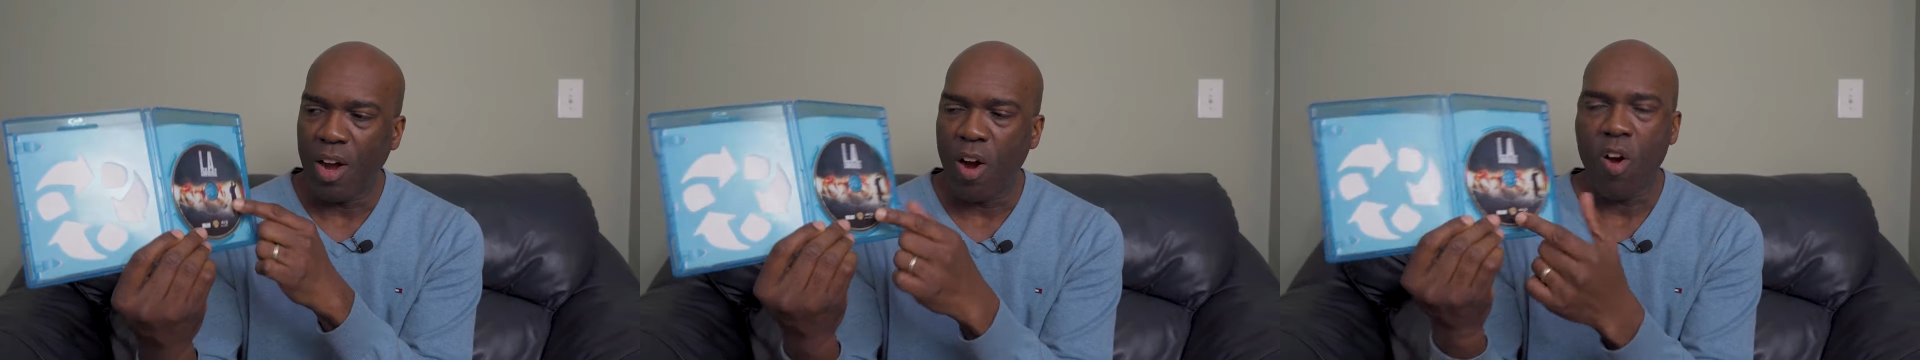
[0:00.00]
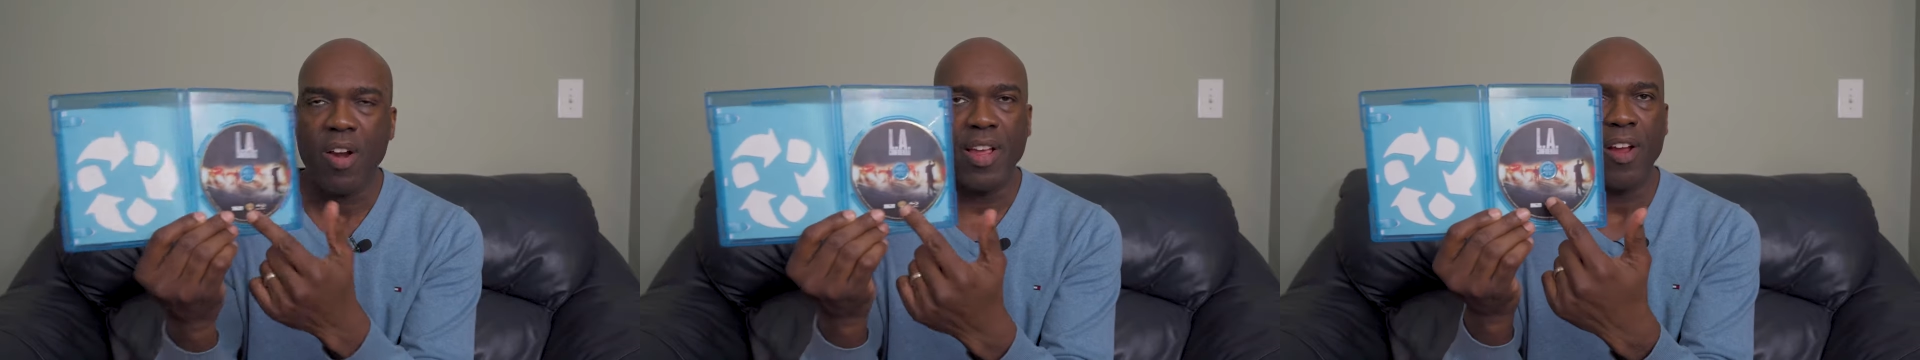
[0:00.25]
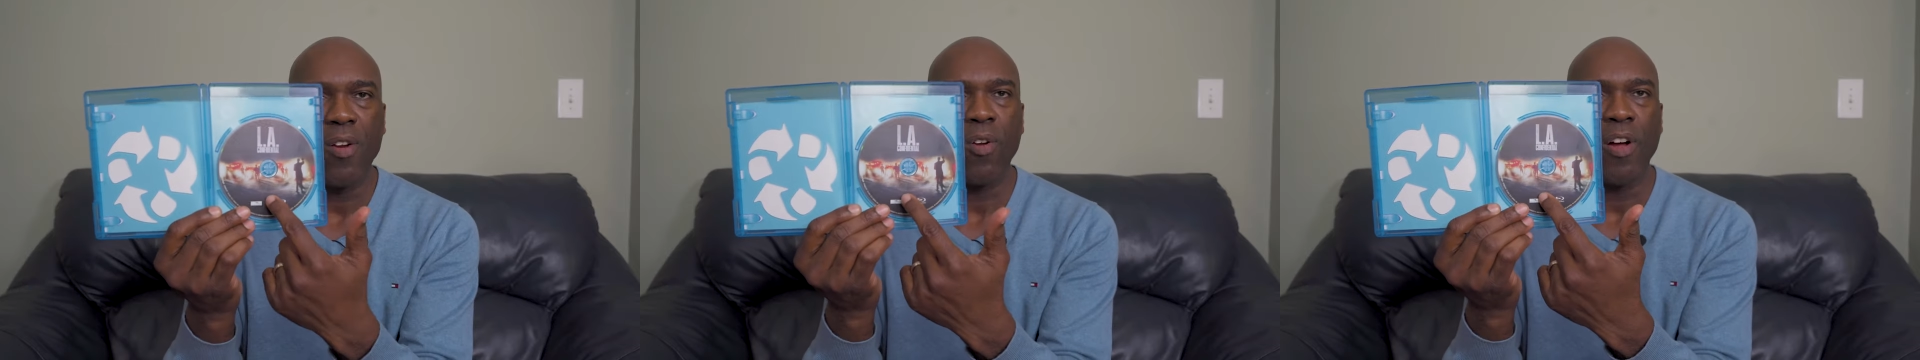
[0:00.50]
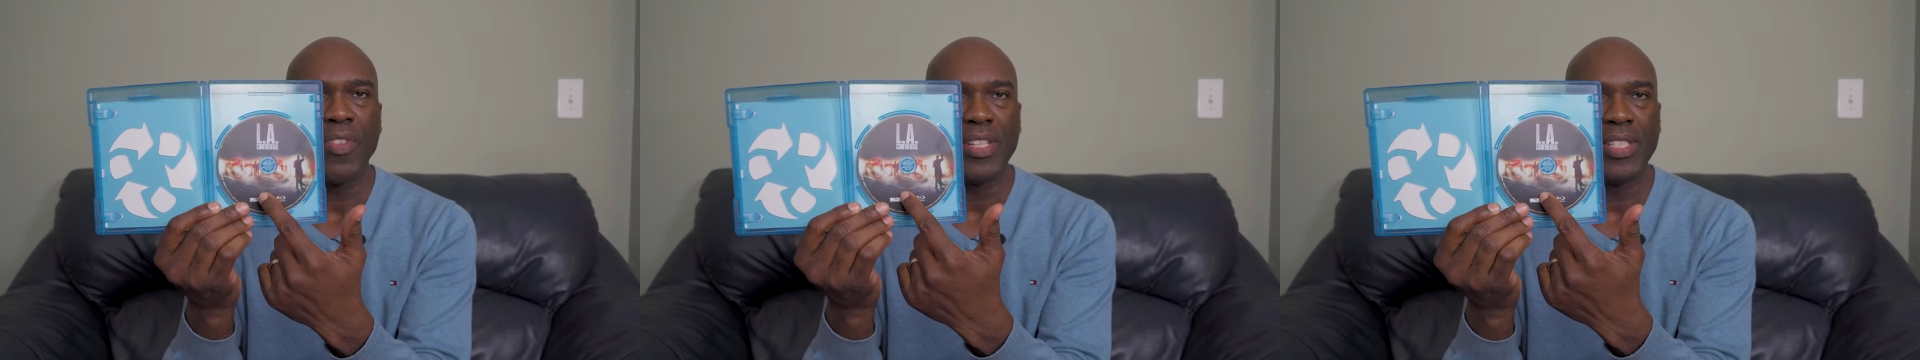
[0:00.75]
art here
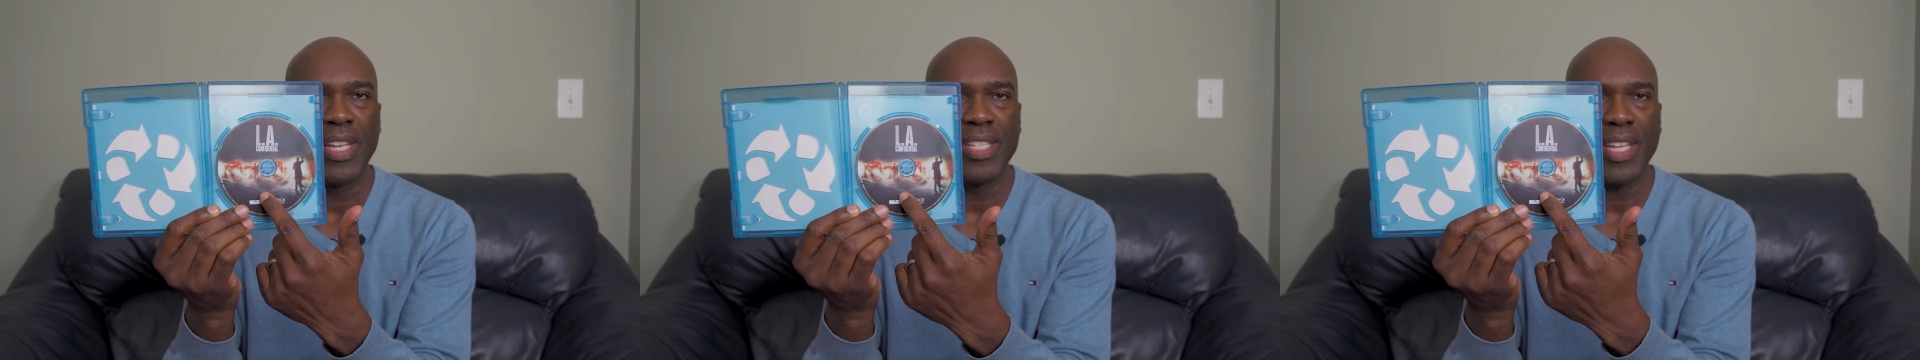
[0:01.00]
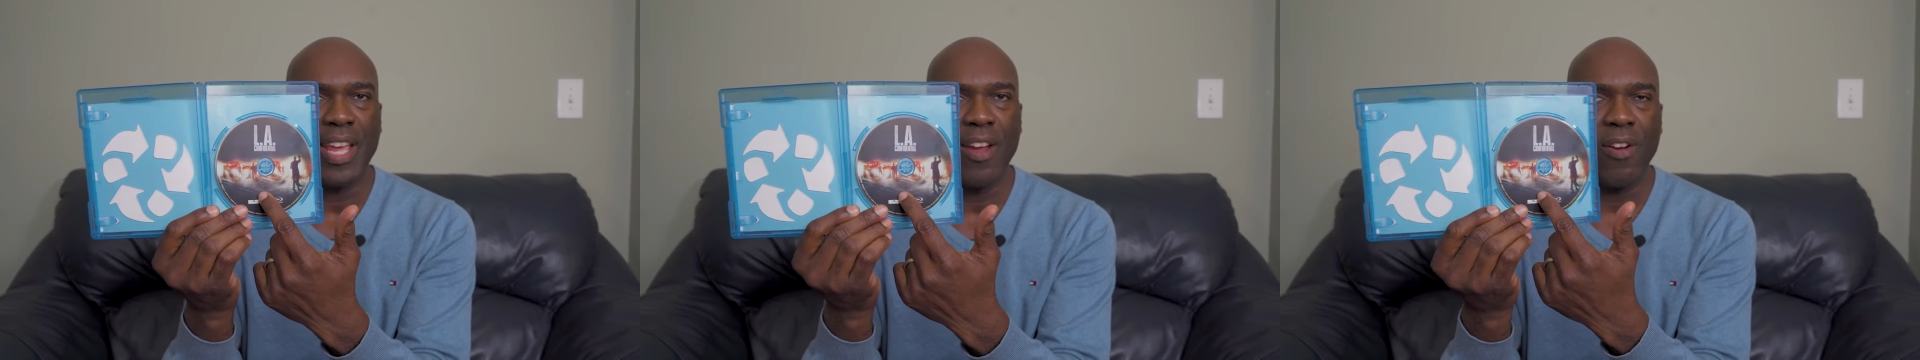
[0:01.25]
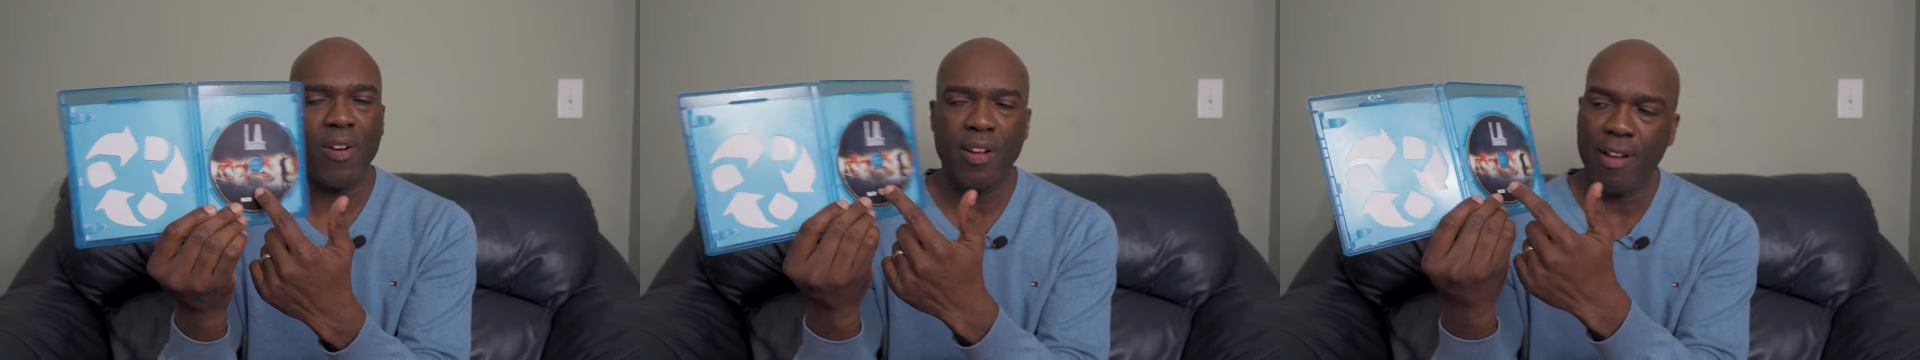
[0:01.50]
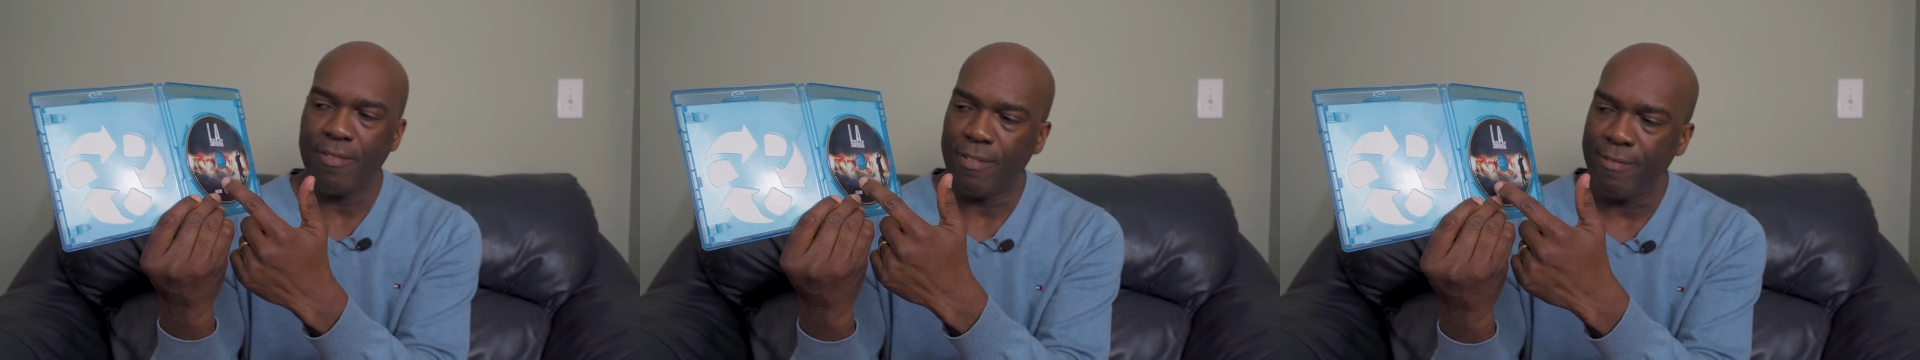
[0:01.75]
on the disc here
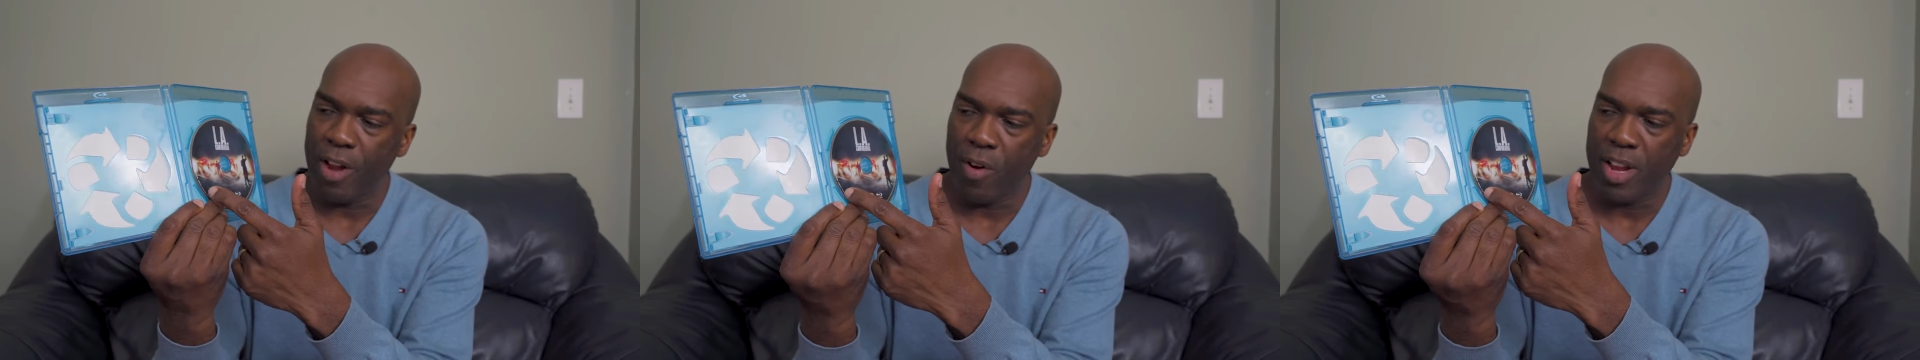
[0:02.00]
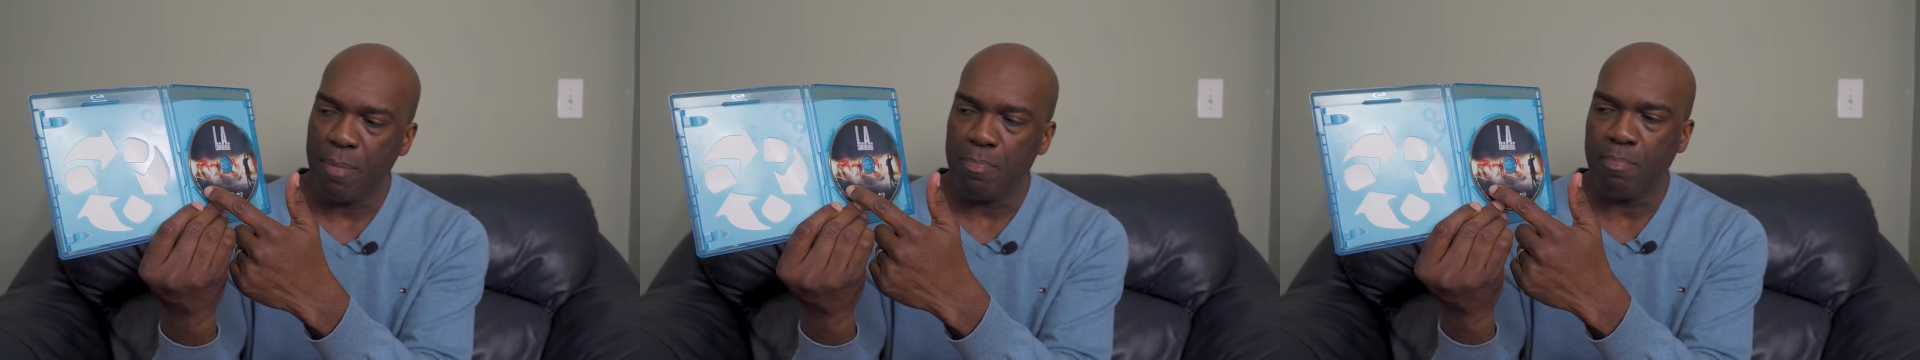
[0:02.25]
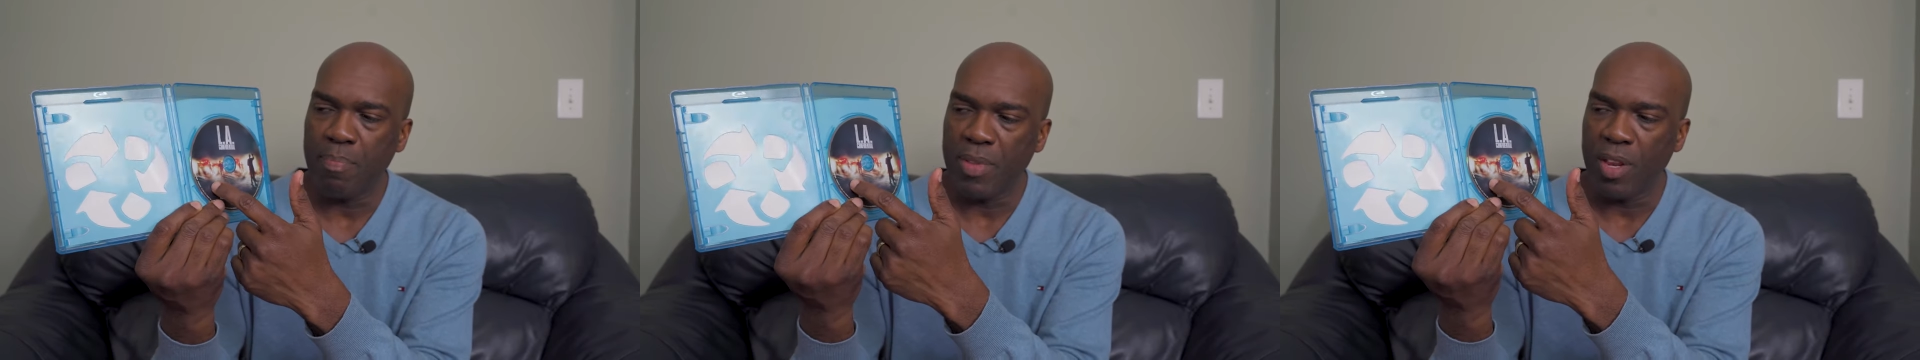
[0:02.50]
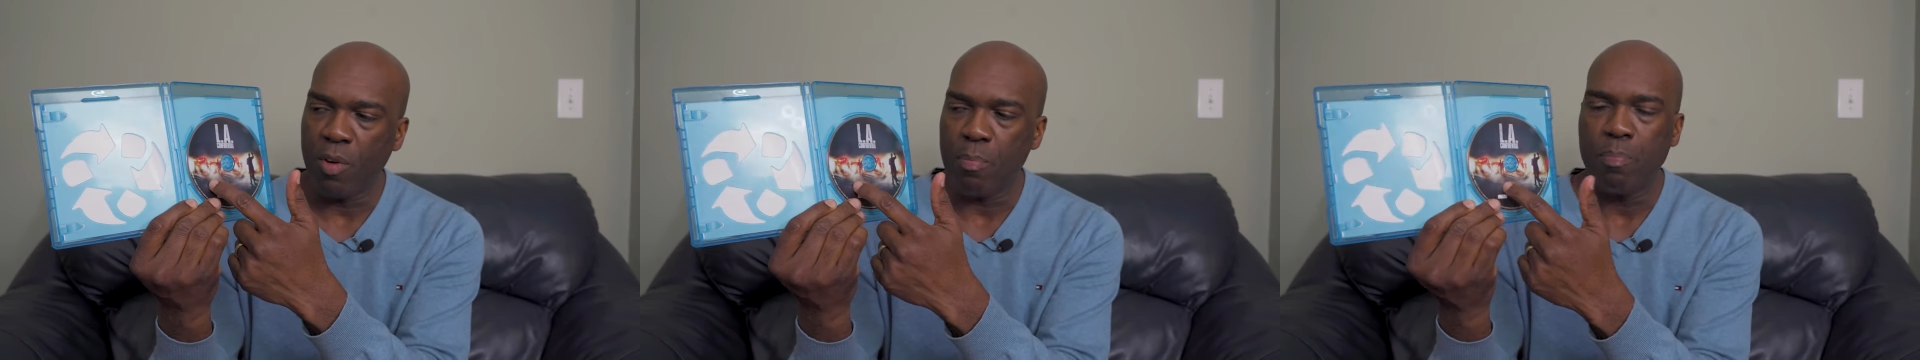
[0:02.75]
of a very,
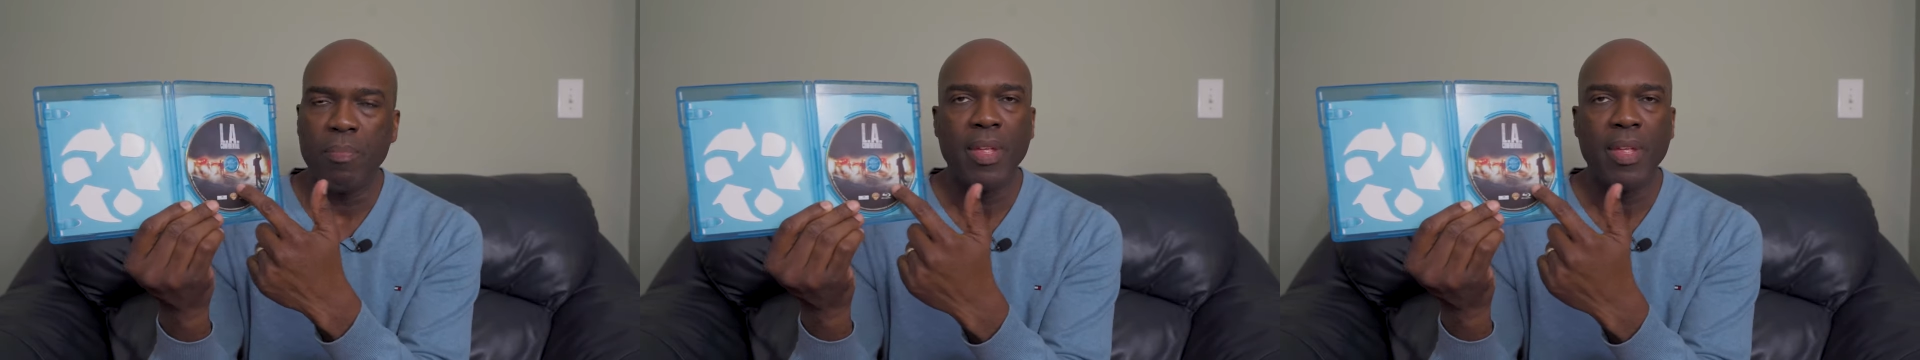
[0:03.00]
you know,